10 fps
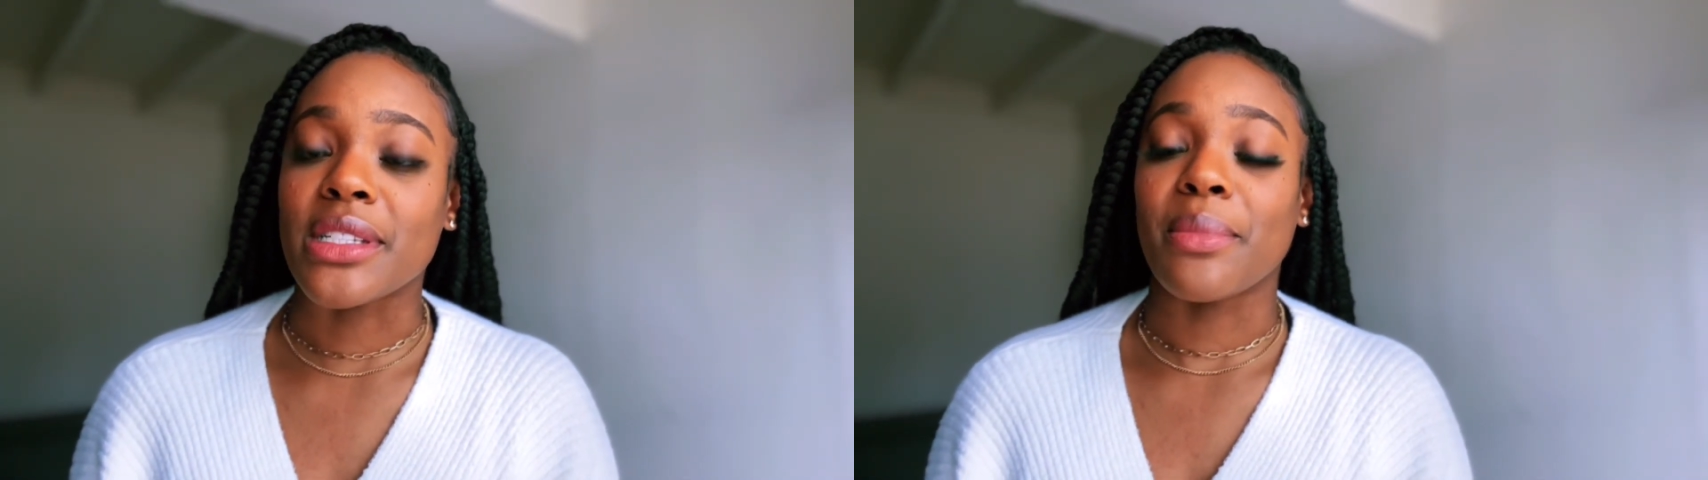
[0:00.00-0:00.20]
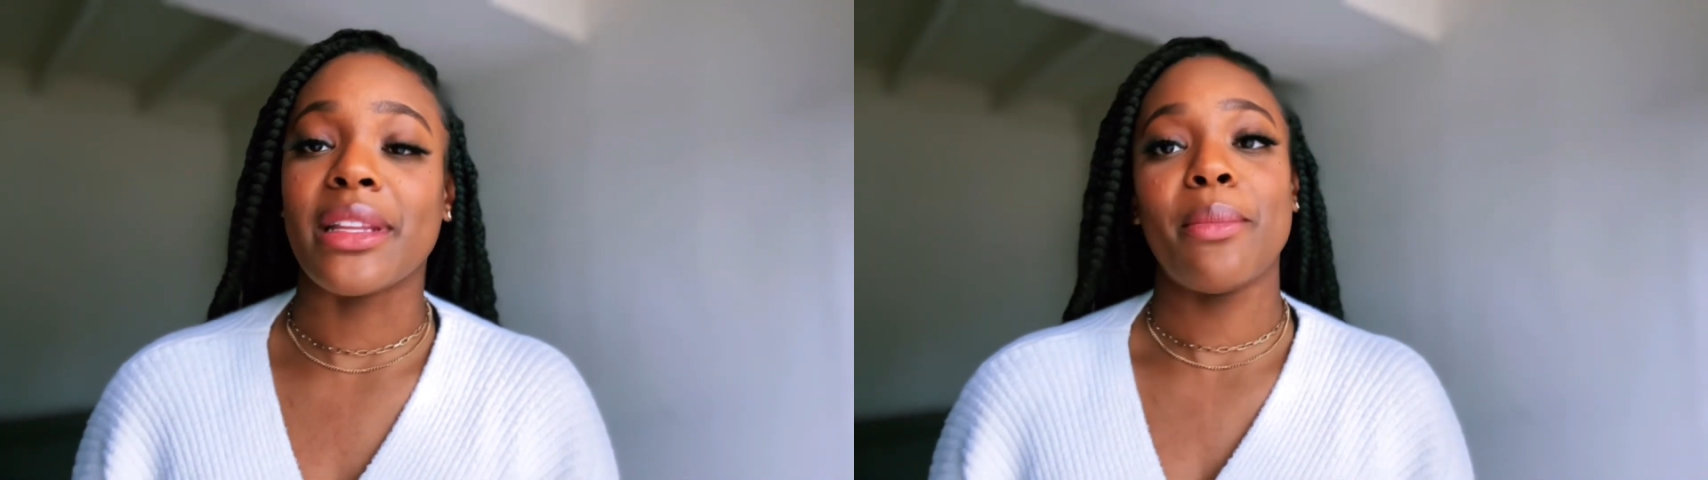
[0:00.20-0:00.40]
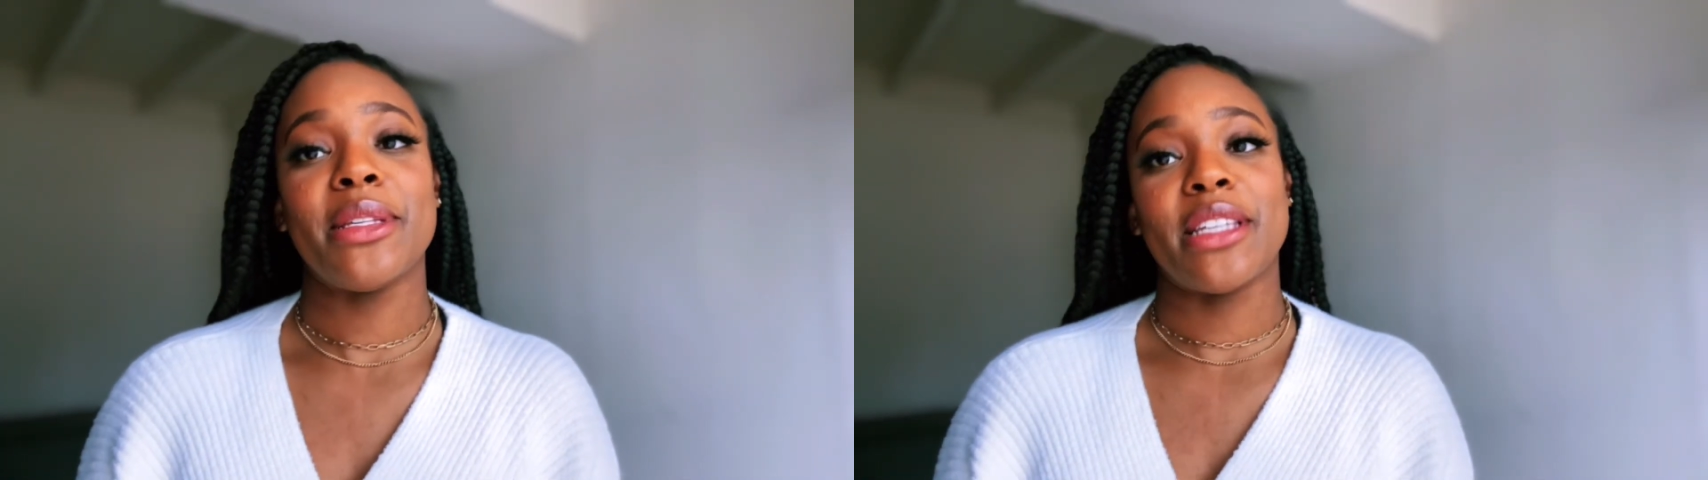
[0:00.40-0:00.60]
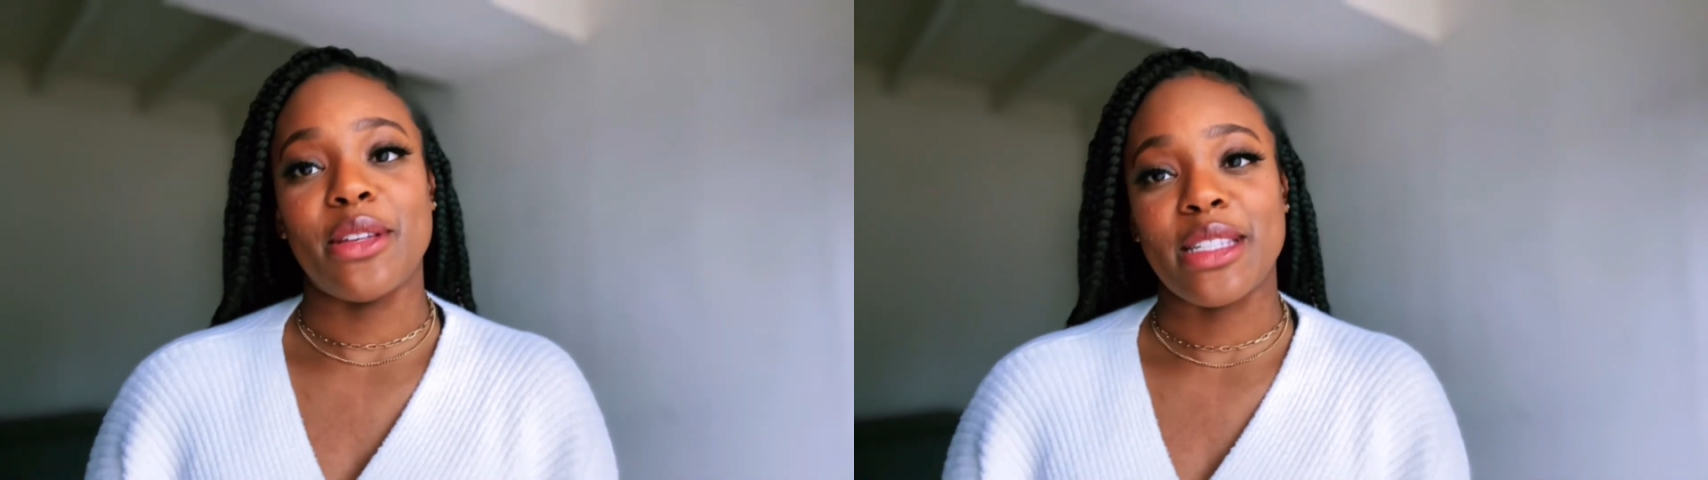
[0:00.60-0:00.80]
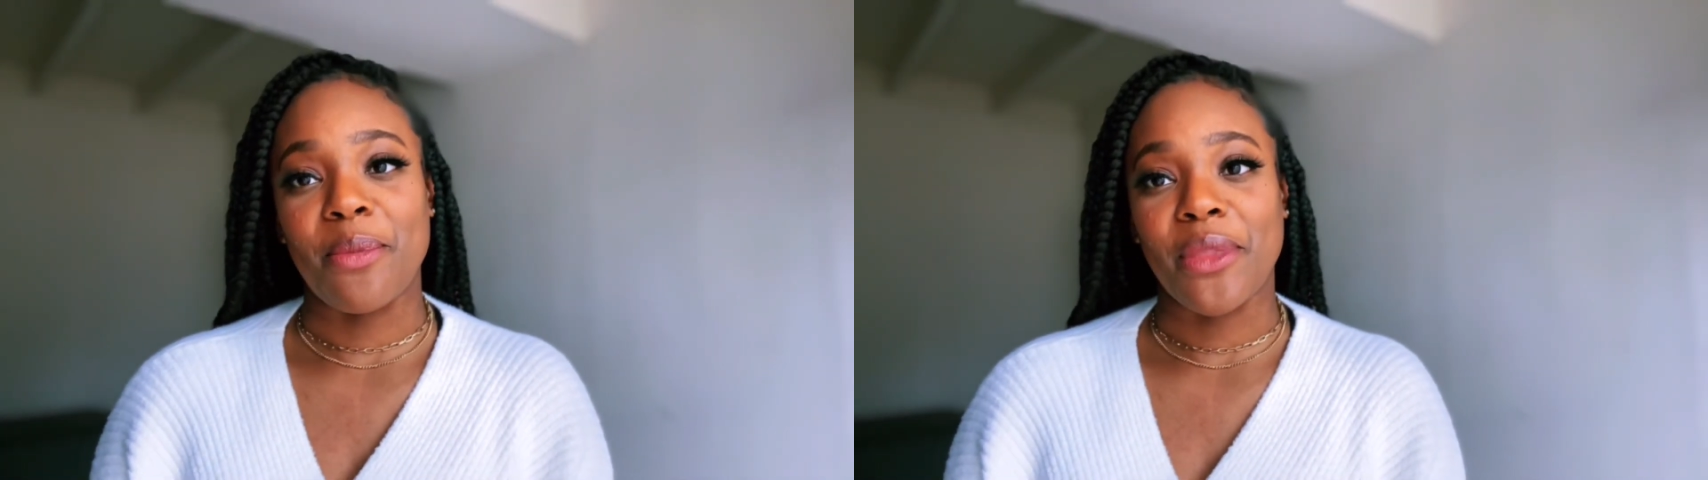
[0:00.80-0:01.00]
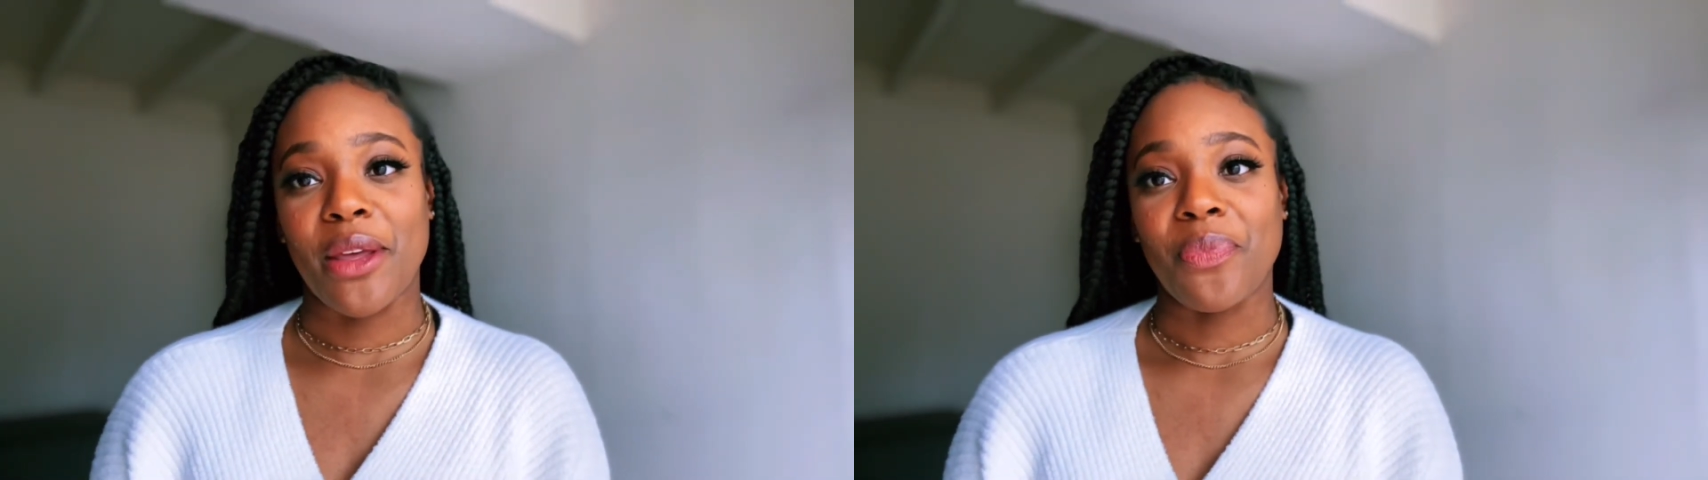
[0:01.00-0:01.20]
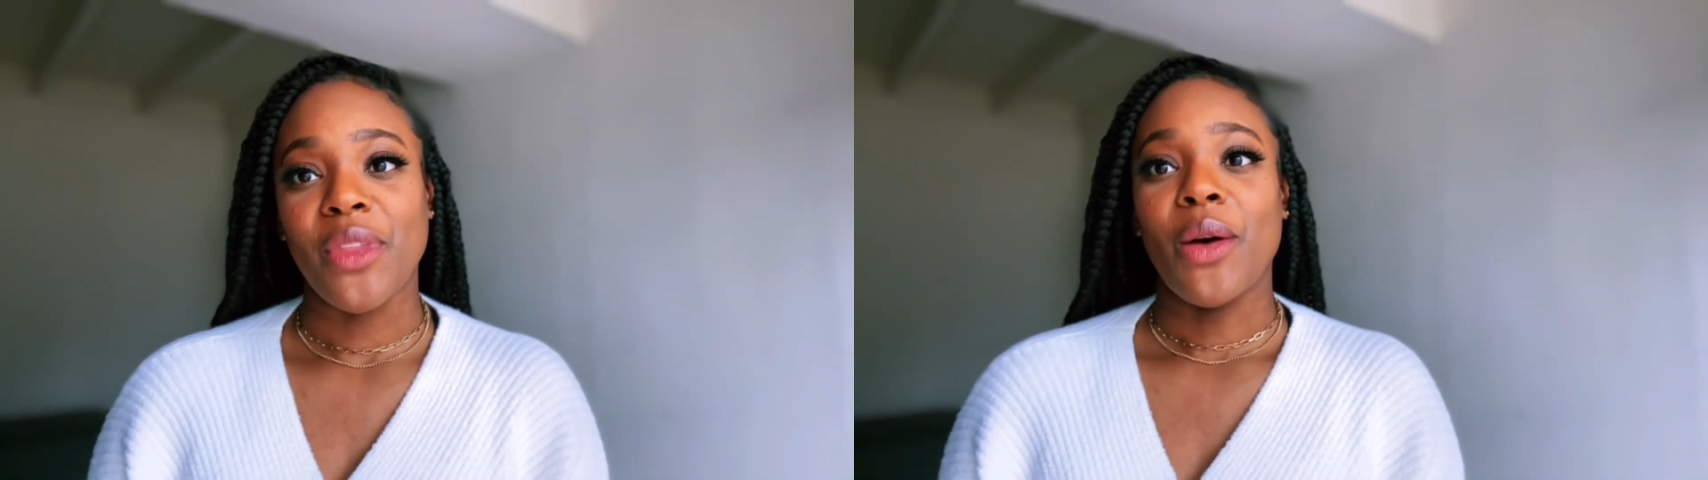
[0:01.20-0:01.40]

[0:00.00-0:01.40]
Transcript: But let me tell you something.